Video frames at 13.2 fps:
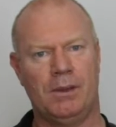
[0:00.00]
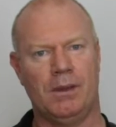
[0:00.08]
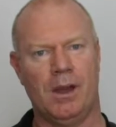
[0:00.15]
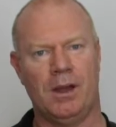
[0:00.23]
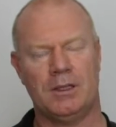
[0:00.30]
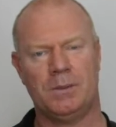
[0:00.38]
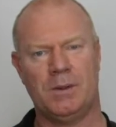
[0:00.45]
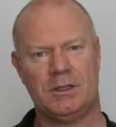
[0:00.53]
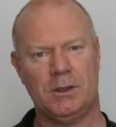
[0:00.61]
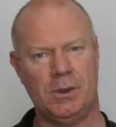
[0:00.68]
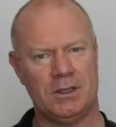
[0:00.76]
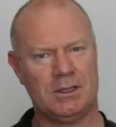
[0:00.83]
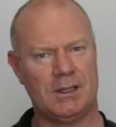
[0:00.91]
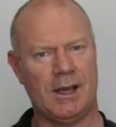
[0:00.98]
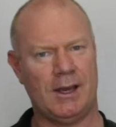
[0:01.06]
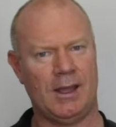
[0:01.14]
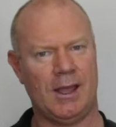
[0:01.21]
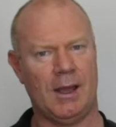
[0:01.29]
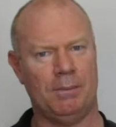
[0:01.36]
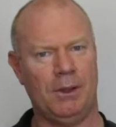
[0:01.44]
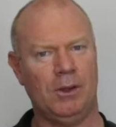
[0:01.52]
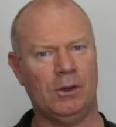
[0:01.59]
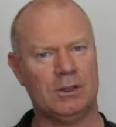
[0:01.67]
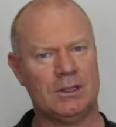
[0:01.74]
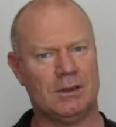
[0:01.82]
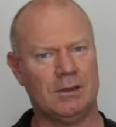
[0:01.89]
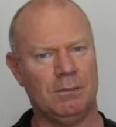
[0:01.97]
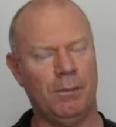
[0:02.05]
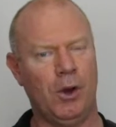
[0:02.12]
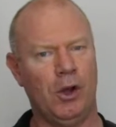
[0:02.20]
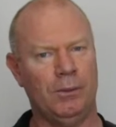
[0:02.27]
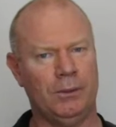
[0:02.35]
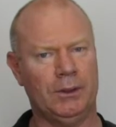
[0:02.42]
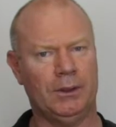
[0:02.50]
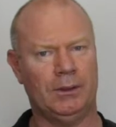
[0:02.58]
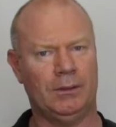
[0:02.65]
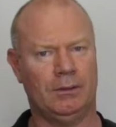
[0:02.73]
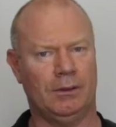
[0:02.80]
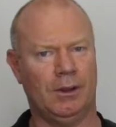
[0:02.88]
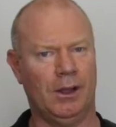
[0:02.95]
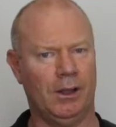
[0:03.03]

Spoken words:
especially when starting out, because at the moment